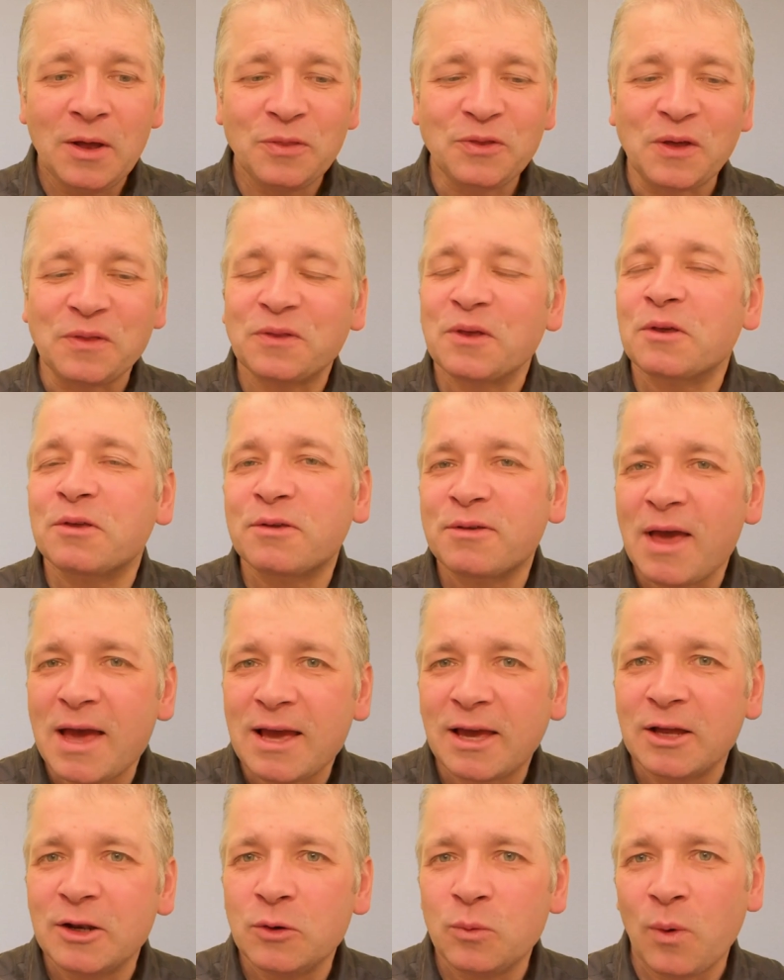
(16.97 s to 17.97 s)
that the
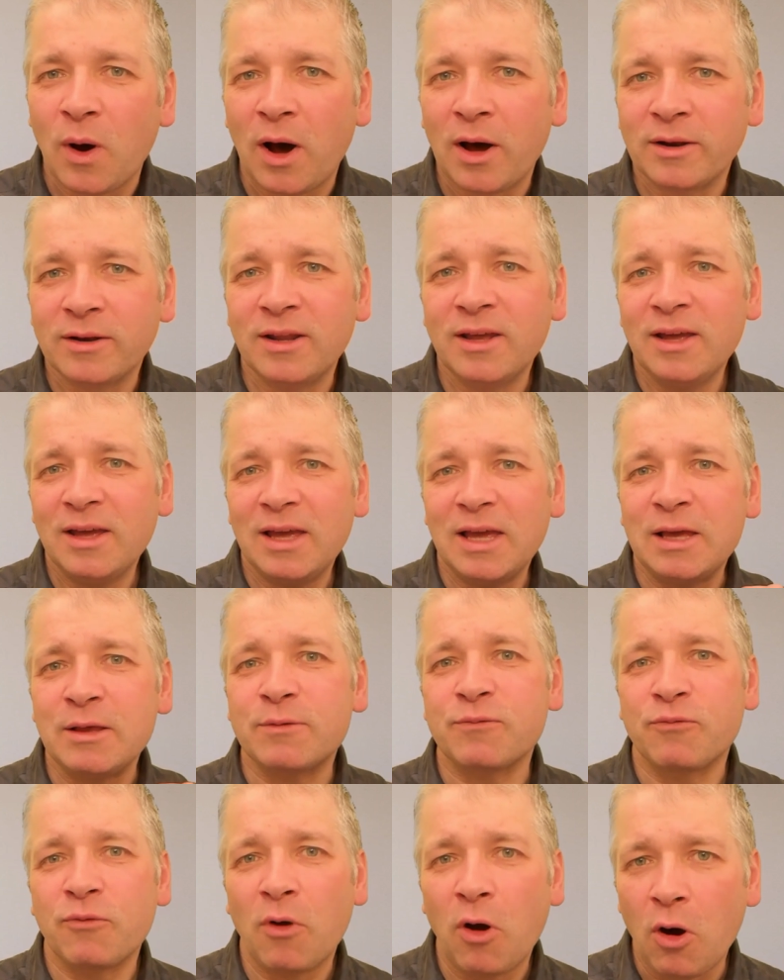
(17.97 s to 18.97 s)
second one
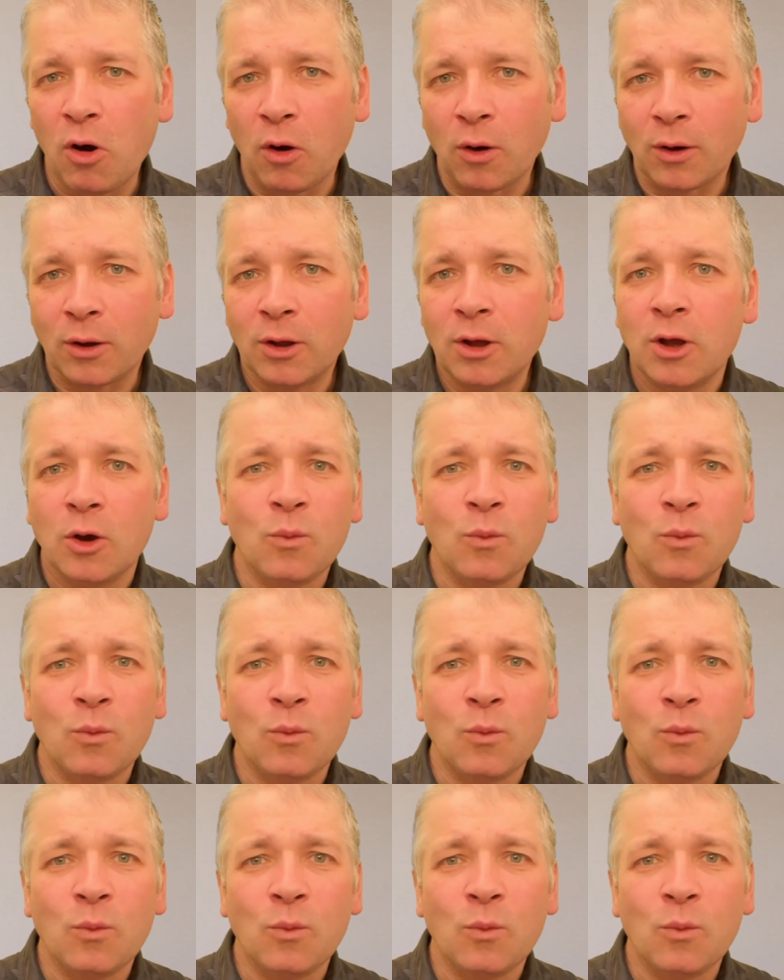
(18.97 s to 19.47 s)
is wrong.